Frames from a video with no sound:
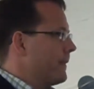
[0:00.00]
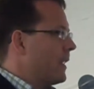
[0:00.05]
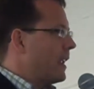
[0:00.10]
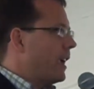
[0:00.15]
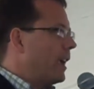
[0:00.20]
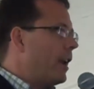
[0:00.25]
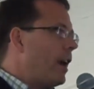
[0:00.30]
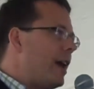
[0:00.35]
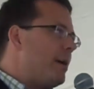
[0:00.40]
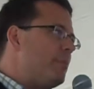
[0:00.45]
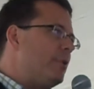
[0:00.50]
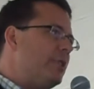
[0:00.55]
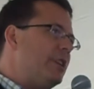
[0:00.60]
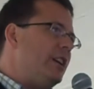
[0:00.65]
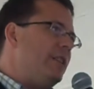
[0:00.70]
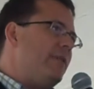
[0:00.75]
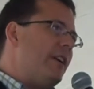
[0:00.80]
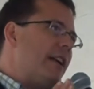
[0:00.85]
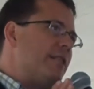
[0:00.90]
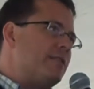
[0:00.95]
And I
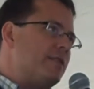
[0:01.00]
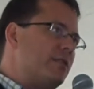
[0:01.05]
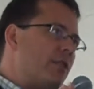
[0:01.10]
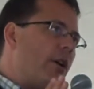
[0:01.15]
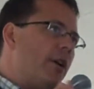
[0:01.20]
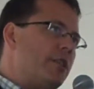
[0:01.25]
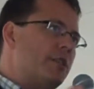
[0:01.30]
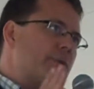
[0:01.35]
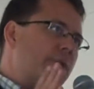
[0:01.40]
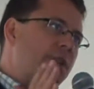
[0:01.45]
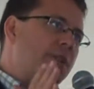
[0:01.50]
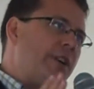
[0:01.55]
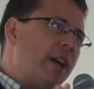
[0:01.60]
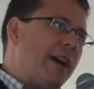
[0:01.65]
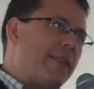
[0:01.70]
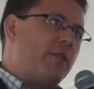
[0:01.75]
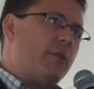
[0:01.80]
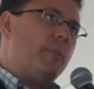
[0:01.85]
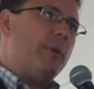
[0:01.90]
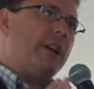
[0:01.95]
believe that starts with
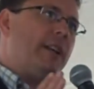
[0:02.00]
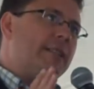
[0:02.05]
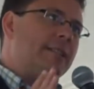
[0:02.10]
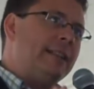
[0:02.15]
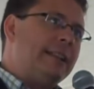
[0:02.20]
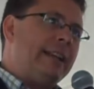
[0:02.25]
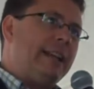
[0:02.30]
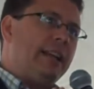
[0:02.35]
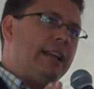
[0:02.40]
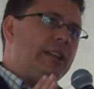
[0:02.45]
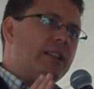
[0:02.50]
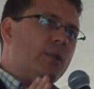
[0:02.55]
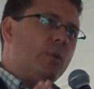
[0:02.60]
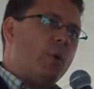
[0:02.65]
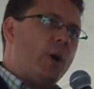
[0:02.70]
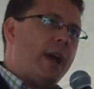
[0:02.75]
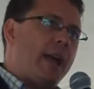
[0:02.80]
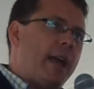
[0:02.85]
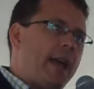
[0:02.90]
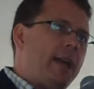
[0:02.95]
government leading the
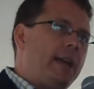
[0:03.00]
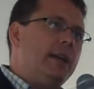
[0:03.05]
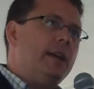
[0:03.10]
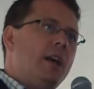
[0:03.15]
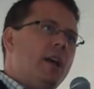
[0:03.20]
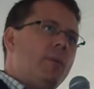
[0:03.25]
way